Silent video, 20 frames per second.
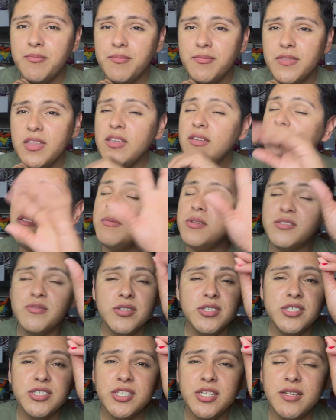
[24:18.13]
Thank you so much for
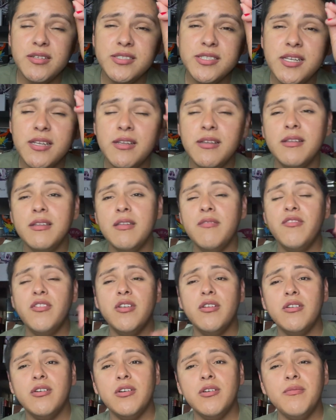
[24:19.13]
watching Jeunnies are Make
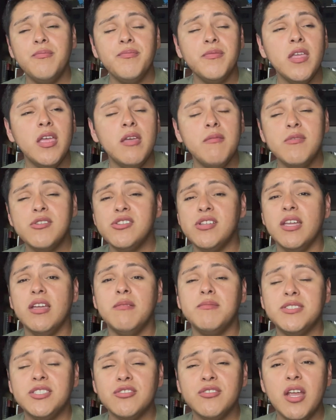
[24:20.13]
sure to like,
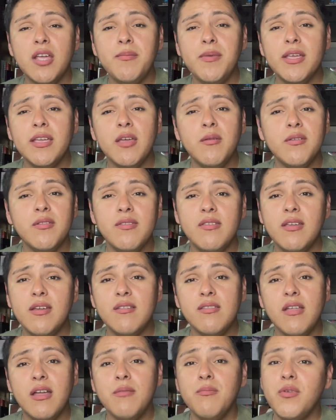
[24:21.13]
comment, subscribe, and can't wait to see you
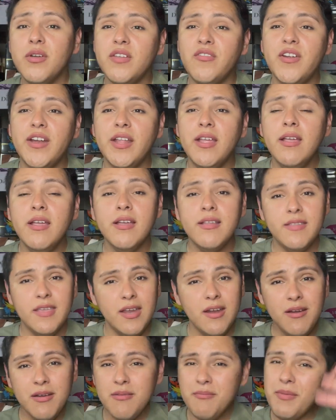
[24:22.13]
guys on Punky Friday. Take care. Bye.